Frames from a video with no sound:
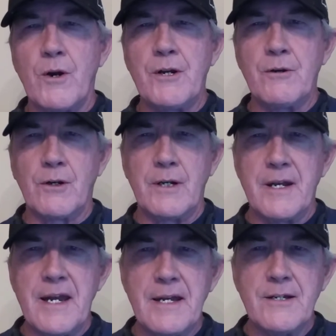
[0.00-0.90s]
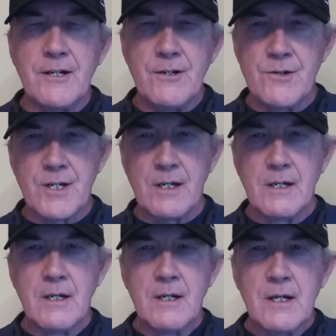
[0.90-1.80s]
you're going to need to use it
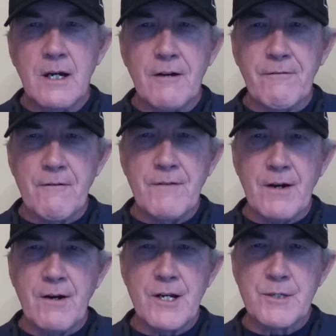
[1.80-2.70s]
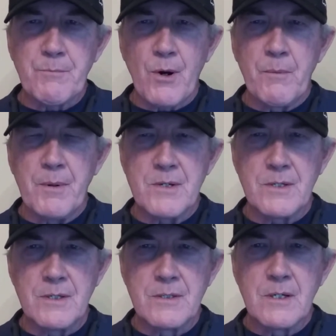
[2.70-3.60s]
for various
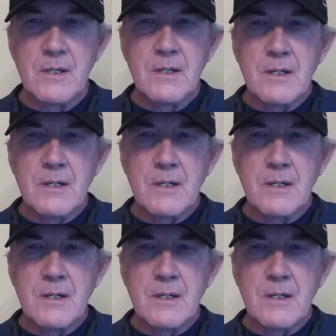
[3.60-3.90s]
purposes.